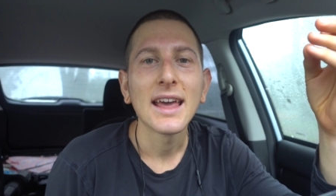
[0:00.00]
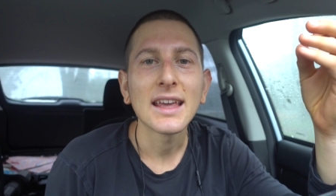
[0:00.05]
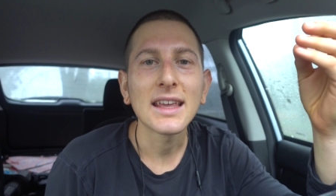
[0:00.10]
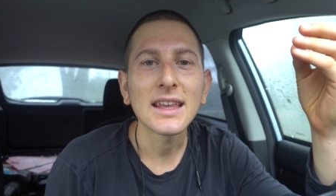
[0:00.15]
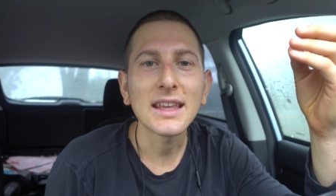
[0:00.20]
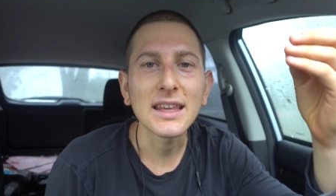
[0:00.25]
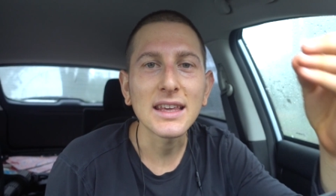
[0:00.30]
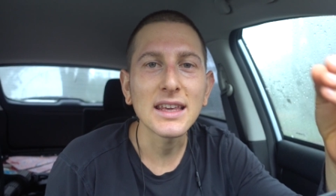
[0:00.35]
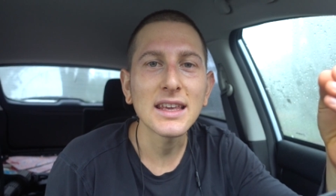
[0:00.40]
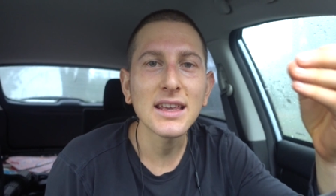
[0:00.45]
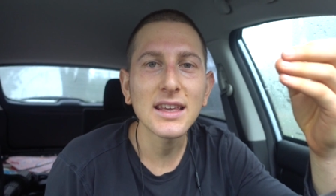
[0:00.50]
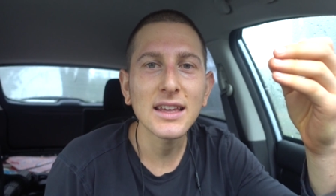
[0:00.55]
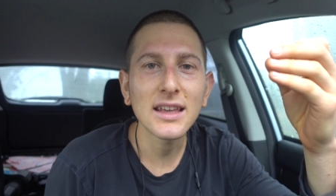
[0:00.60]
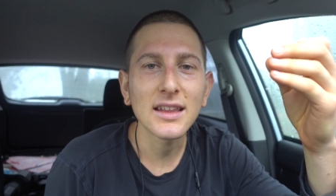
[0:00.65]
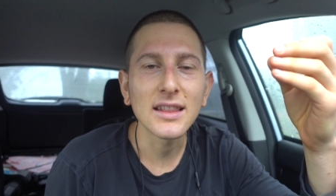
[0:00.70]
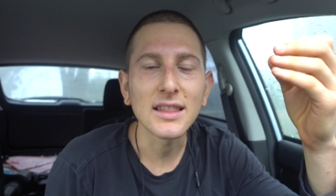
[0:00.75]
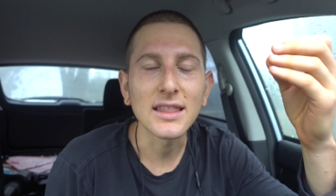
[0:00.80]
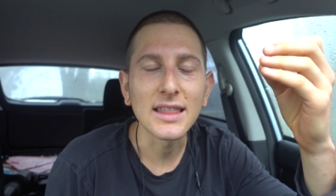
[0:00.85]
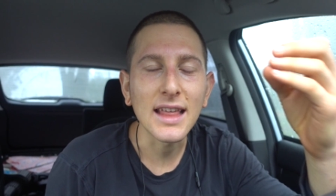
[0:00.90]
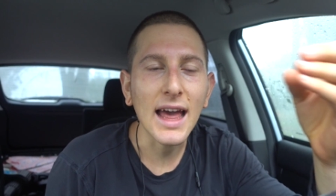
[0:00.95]
he,
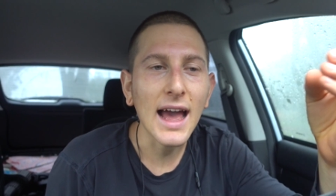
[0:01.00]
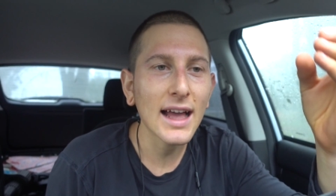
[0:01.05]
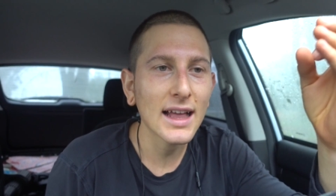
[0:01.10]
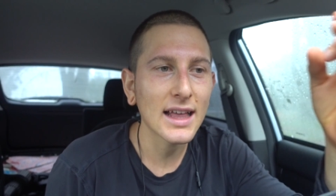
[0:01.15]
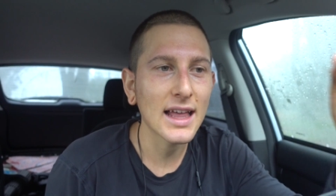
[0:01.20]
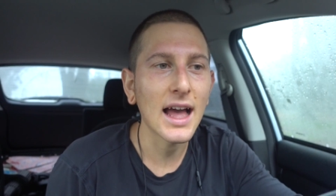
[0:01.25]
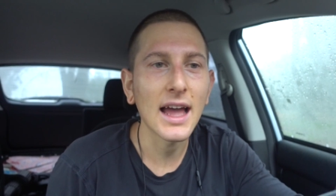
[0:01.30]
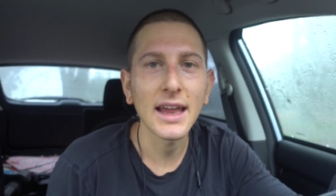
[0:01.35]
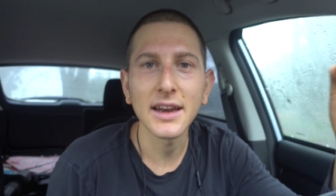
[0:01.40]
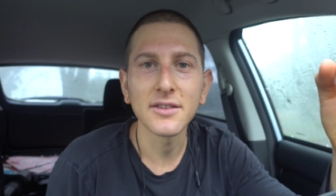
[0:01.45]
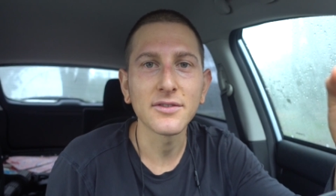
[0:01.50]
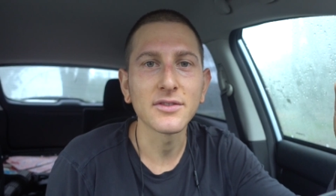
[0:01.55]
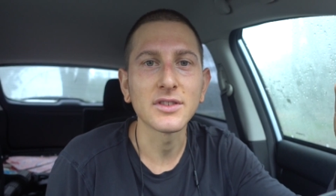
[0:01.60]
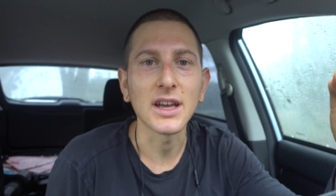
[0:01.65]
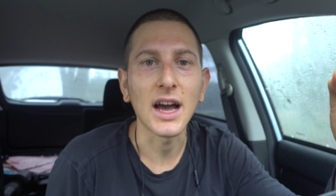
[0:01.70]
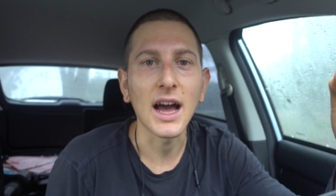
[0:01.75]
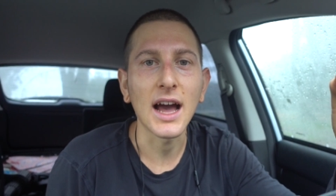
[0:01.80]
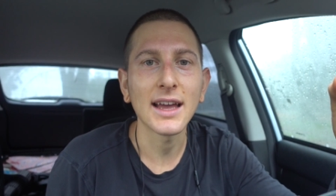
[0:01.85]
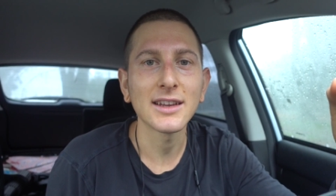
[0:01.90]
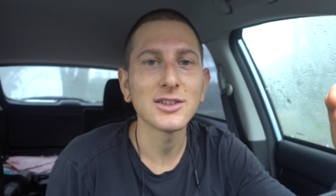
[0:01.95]
that kind of
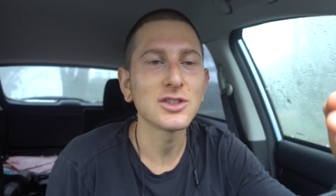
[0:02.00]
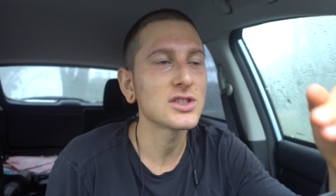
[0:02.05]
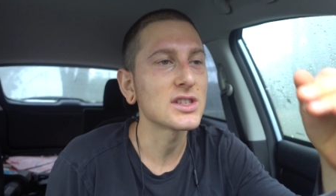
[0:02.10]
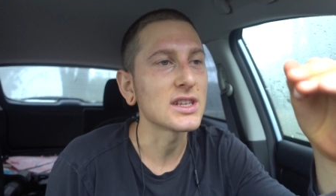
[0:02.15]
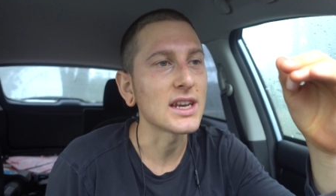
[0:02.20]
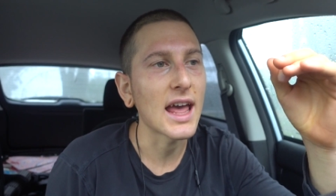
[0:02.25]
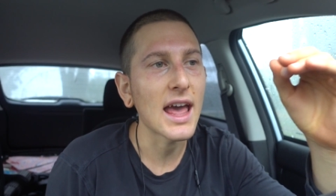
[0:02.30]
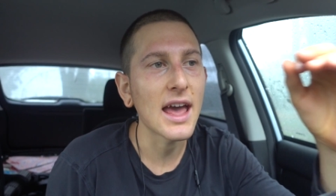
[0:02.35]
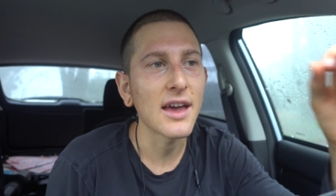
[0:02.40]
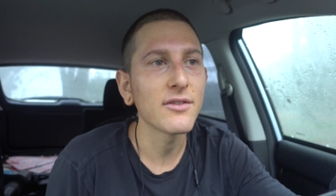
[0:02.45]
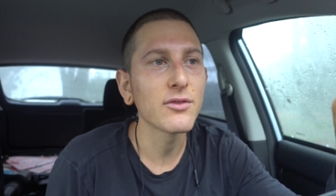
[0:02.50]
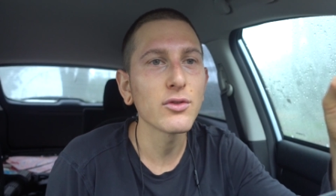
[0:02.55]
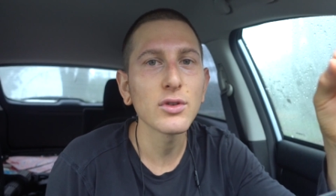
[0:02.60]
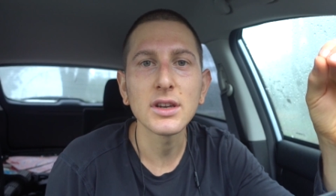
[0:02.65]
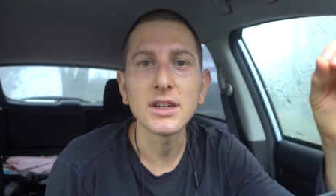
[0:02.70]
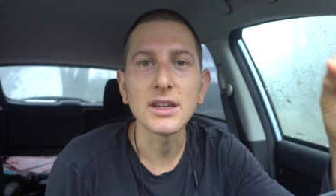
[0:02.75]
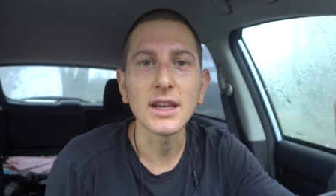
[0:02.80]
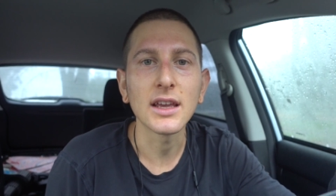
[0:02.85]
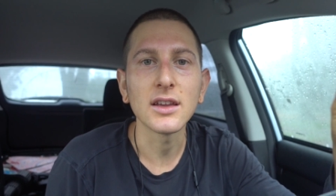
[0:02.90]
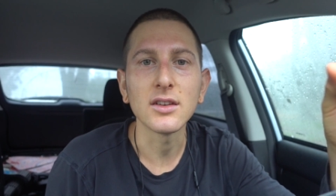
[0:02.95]
guy, just an
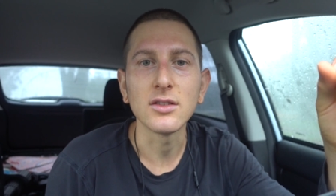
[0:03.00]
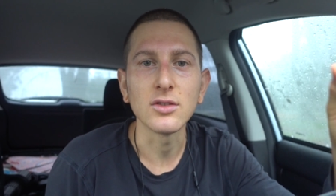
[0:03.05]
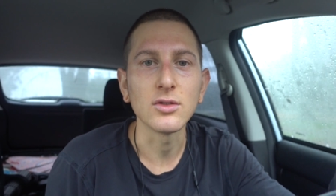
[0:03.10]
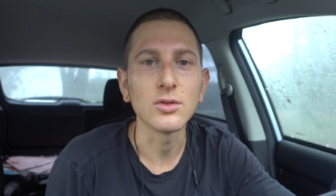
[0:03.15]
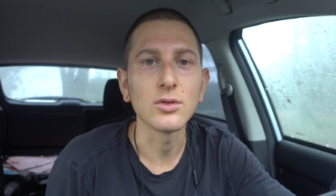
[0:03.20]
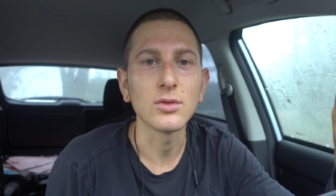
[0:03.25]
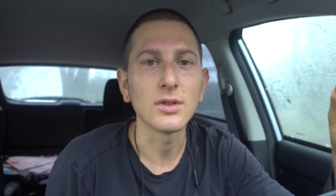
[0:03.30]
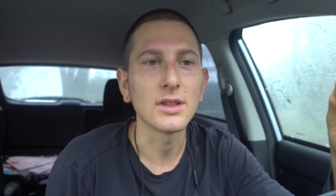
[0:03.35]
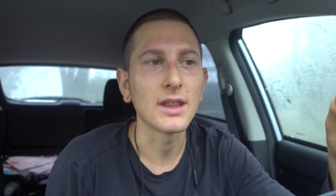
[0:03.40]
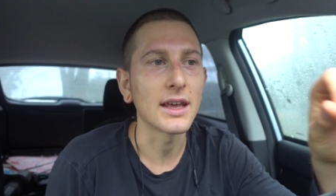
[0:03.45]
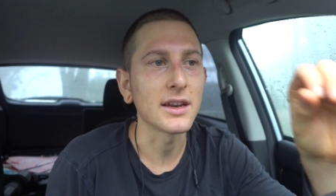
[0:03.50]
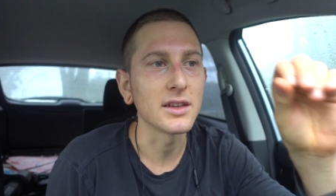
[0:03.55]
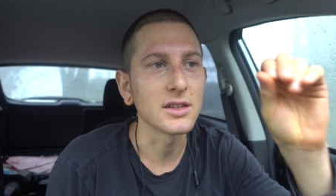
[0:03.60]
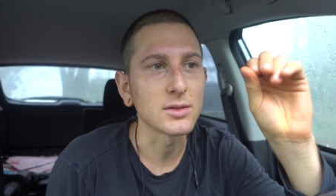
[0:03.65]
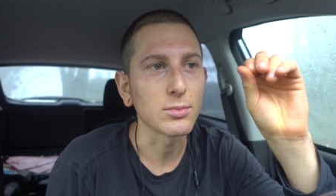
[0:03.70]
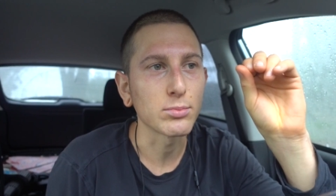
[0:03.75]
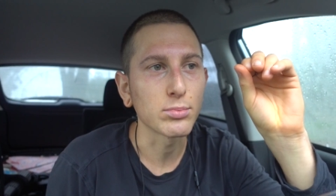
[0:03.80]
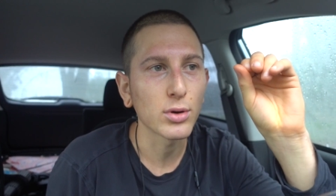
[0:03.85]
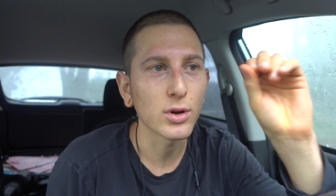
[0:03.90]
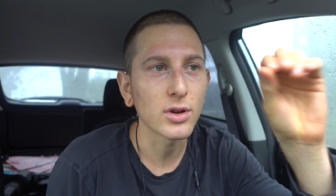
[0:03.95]
everyday dude that
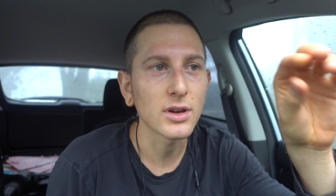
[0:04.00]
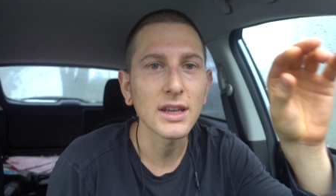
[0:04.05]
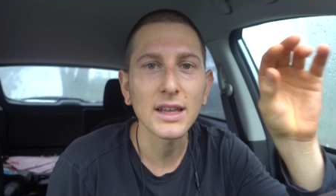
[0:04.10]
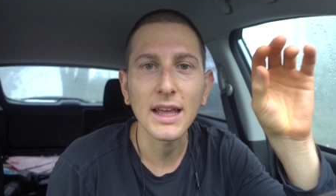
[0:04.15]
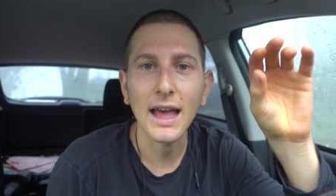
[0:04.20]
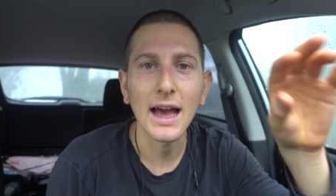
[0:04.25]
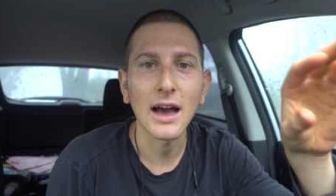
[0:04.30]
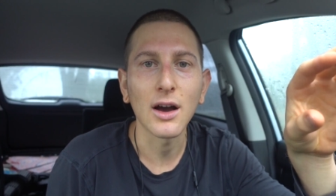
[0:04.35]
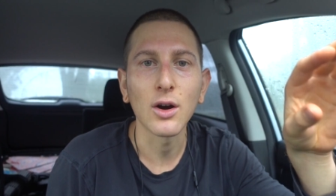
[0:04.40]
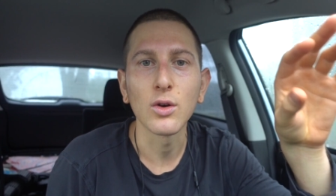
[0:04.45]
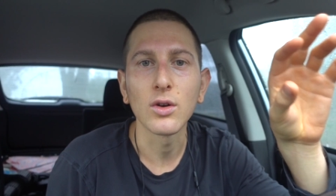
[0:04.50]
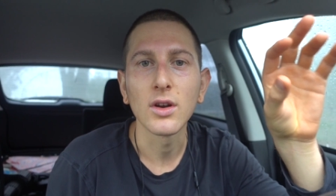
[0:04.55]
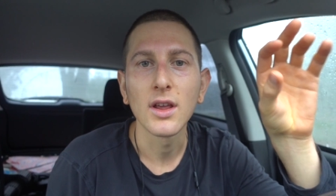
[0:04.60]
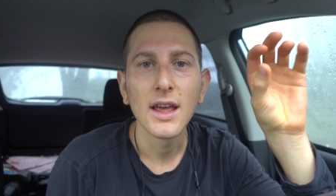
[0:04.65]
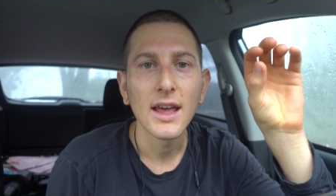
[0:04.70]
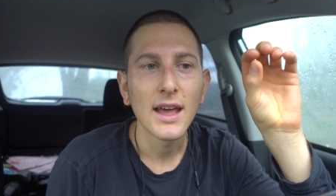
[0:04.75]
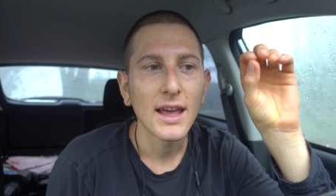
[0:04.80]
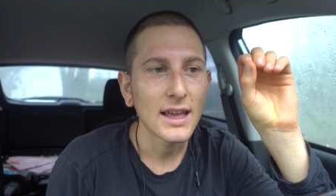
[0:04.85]
is putting out